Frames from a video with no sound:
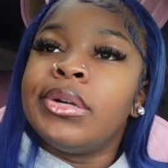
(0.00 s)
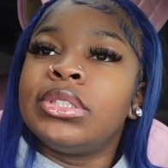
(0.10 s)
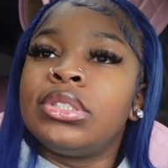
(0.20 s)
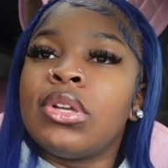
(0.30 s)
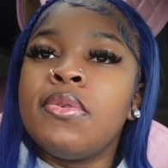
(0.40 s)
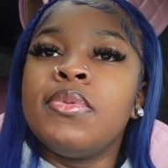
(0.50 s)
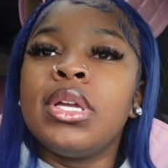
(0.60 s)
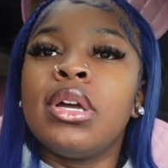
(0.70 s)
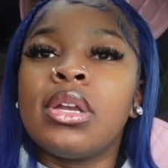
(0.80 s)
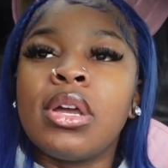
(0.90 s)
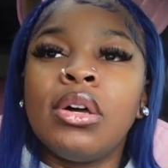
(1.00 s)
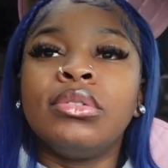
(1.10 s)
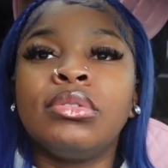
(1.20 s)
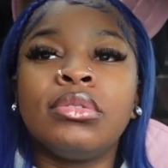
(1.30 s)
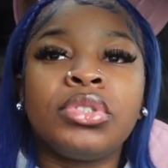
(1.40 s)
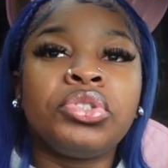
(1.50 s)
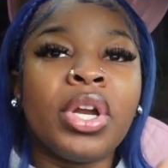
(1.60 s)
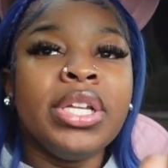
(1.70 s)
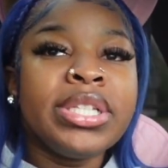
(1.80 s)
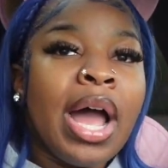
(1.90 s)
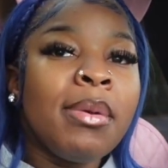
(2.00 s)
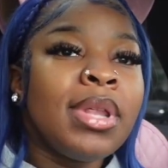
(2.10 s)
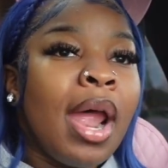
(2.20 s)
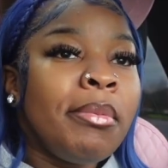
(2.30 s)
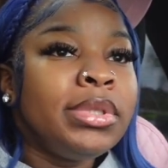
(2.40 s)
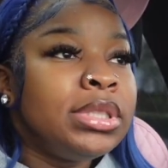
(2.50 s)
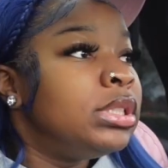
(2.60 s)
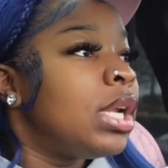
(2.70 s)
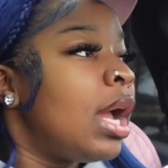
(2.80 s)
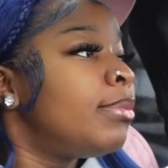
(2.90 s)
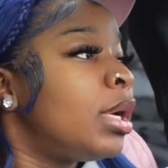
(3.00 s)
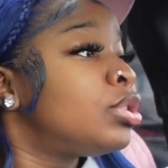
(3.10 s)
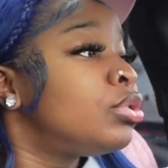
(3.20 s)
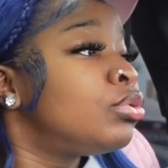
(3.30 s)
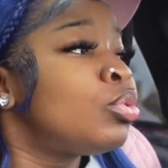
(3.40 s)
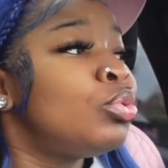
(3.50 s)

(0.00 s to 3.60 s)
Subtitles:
So we're gonna go straight to Hobby Lobby and not Marshall's.